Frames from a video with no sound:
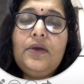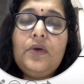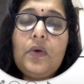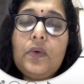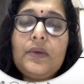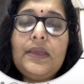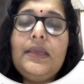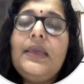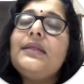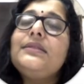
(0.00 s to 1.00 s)

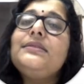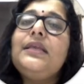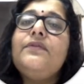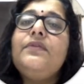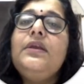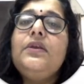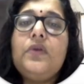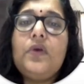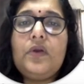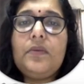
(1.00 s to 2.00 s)
OK and save the
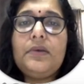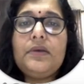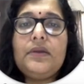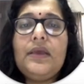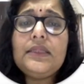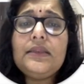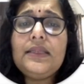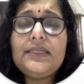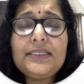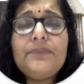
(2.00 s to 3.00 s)
document. There
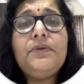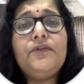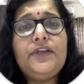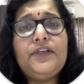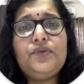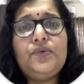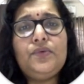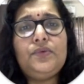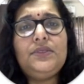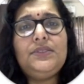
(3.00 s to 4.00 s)
are simpler ways to
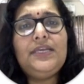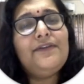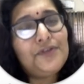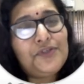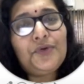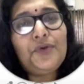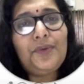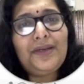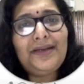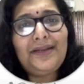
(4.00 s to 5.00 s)
do this. I will show you
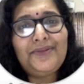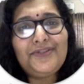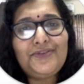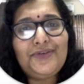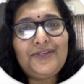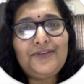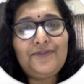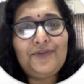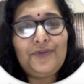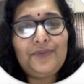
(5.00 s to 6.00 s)
when I demonstrate it
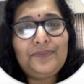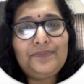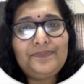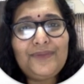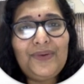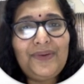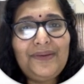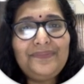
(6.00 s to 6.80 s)
for you. Okay.